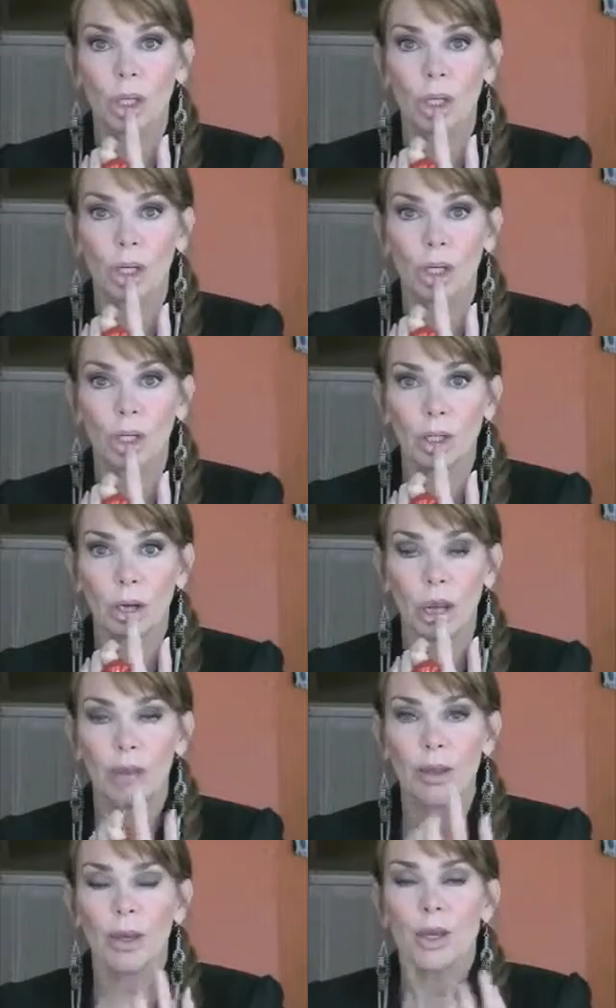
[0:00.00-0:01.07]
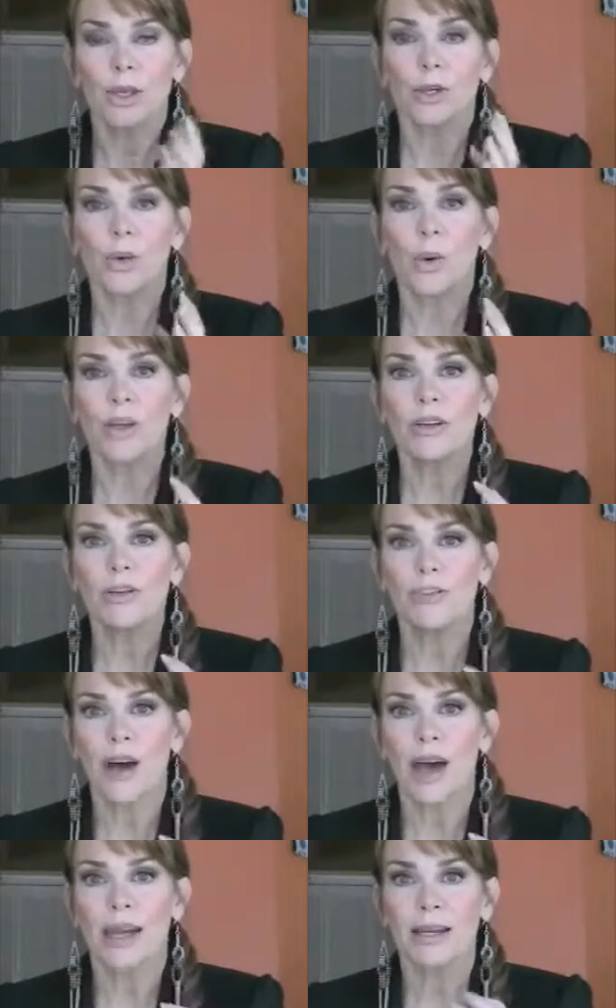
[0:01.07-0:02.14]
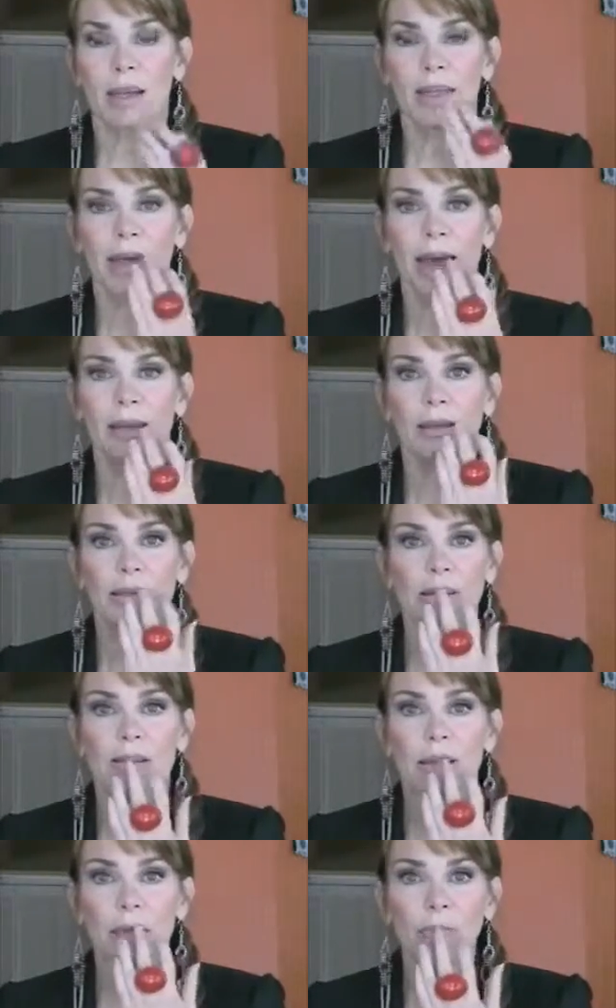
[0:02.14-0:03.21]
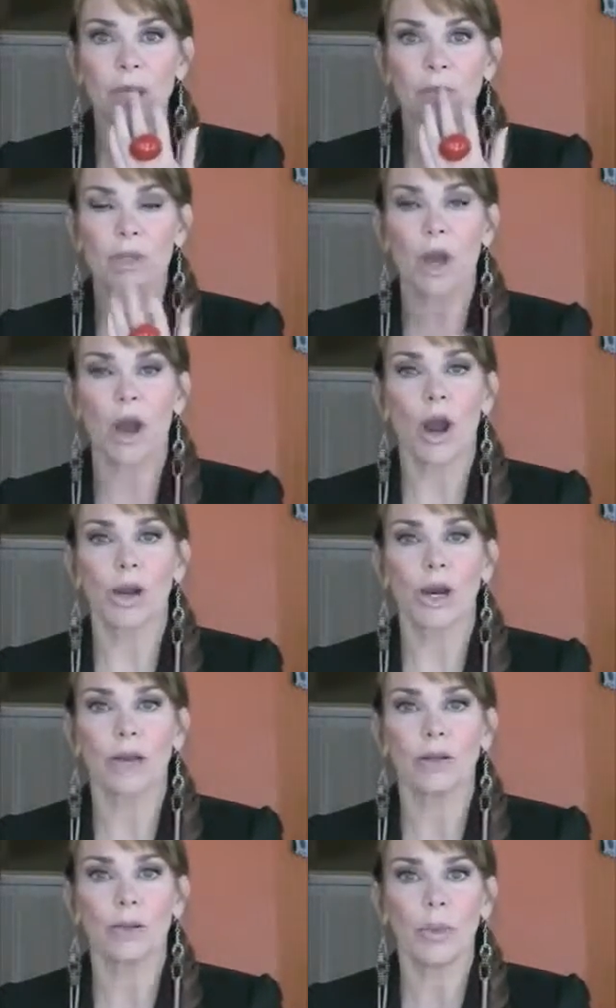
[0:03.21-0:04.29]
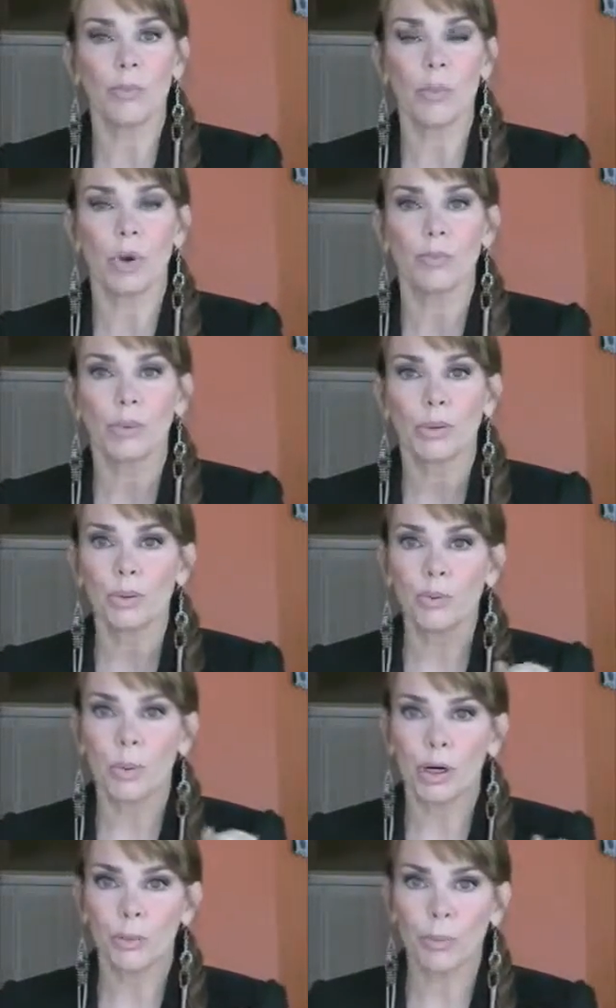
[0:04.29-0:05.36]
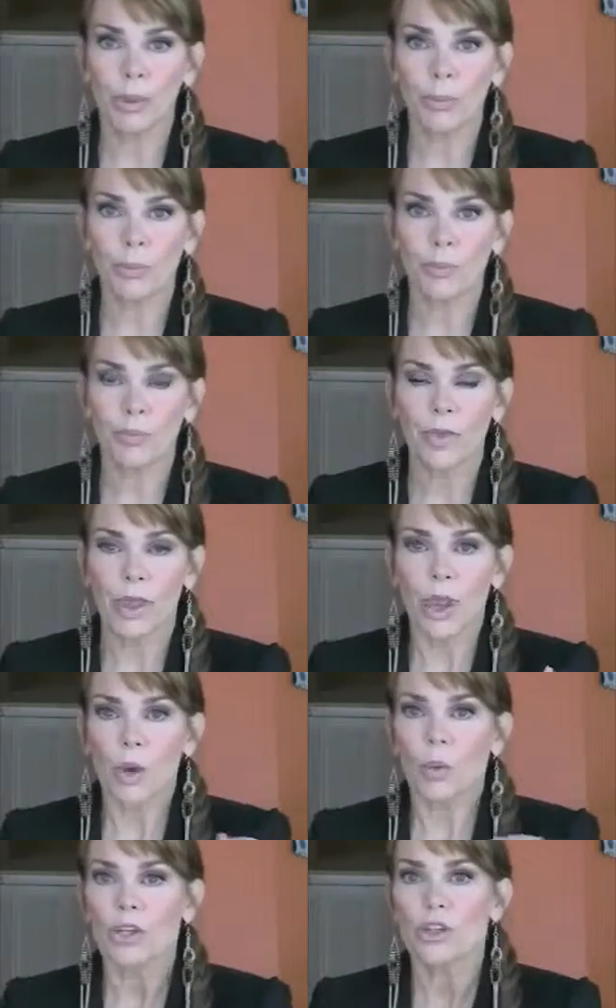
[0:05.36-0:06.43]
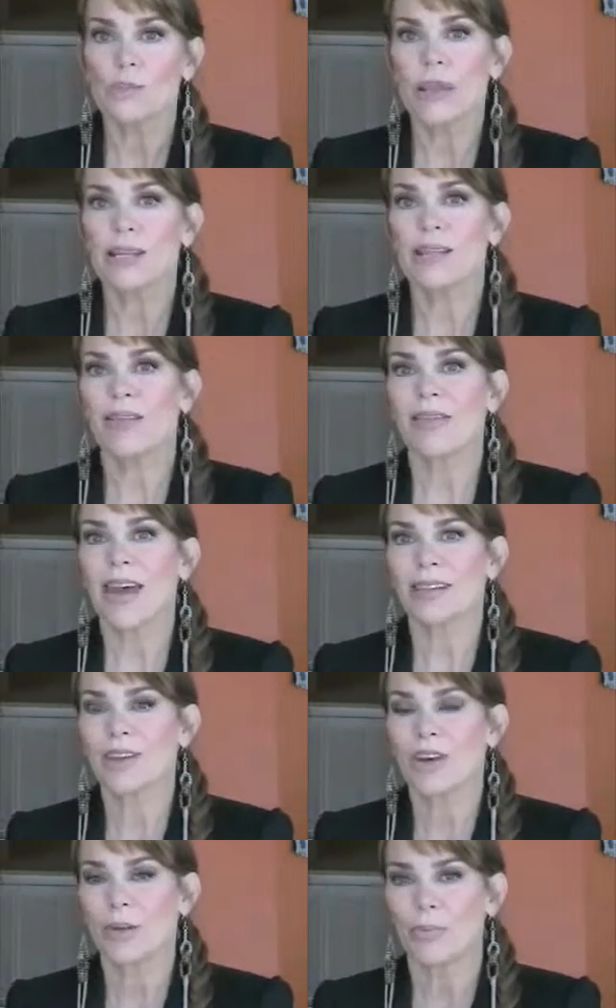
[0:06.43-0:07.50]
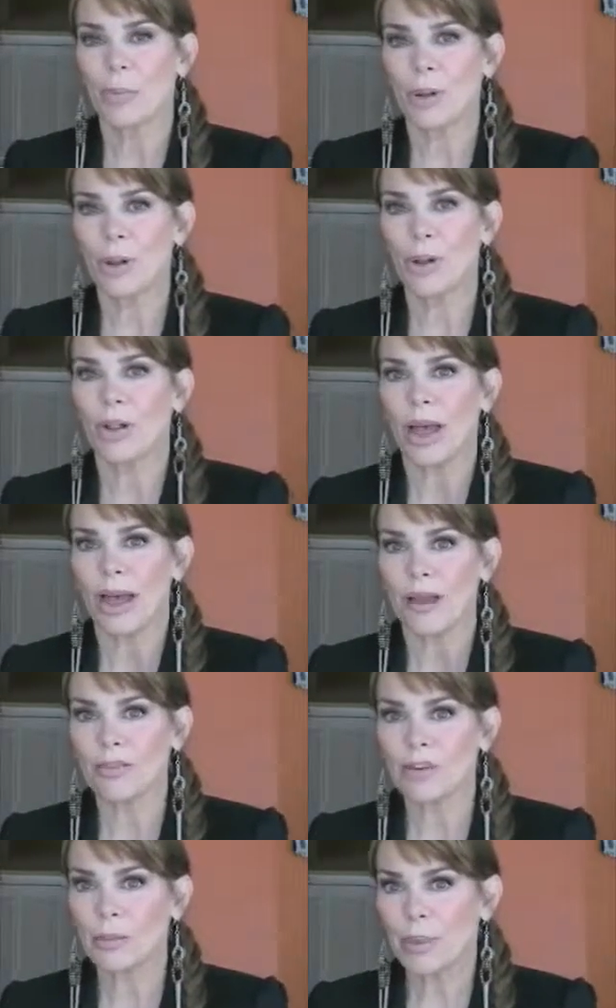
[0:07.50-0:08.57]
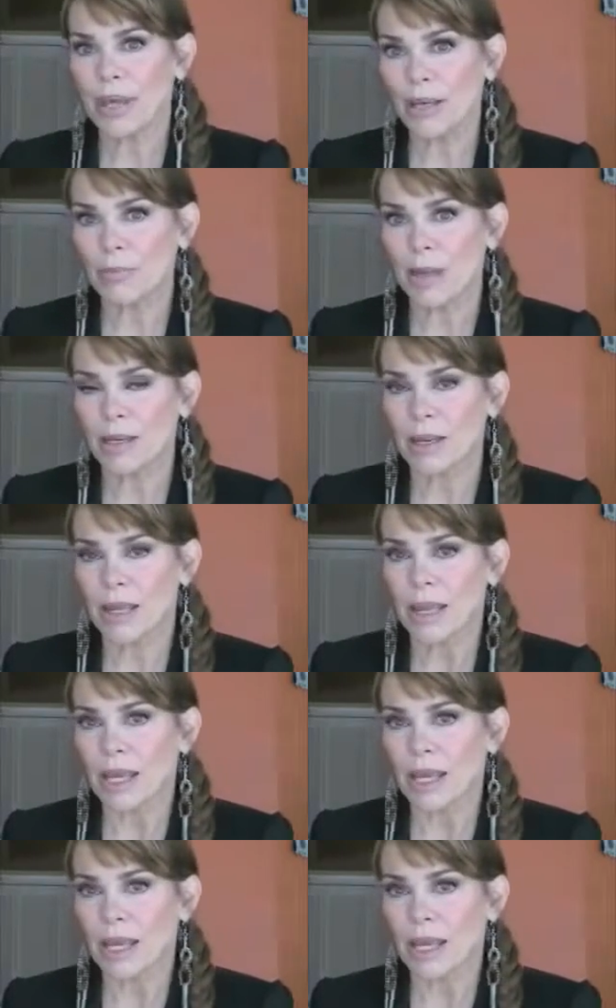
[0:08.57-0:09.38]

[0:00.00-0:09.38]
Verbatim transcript: here, you're going to find that some lips are a little bit more blue-purple, which means that that's going to pull every pigment